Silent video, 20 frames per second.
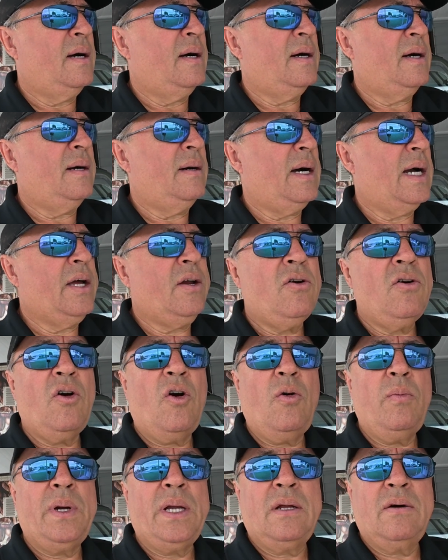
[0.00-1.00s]
I don't
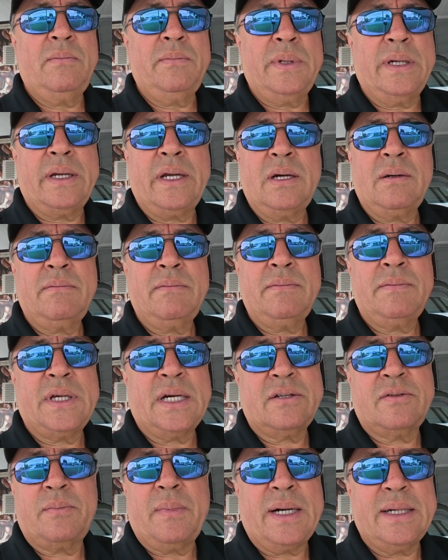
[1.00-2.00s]
go below medium.
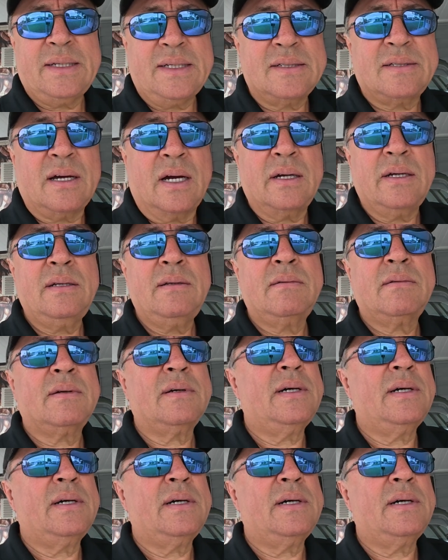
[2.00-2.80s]
That's by design.